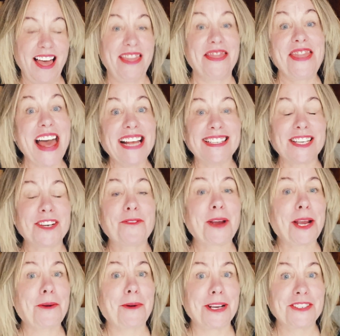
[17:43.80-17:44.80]
That's a
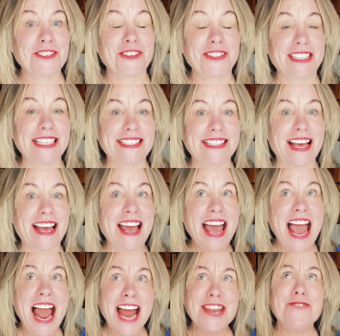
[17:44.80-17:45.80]
great question, Lisa,
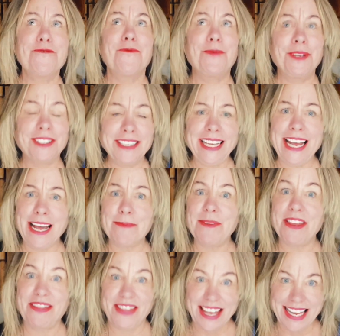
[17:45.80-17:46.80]
and you really have
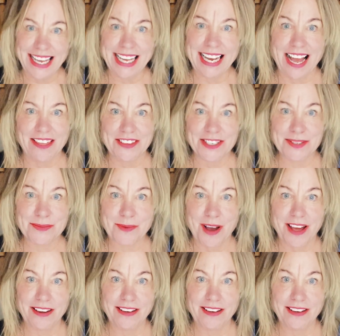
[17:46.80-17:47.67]
me thinking on this one.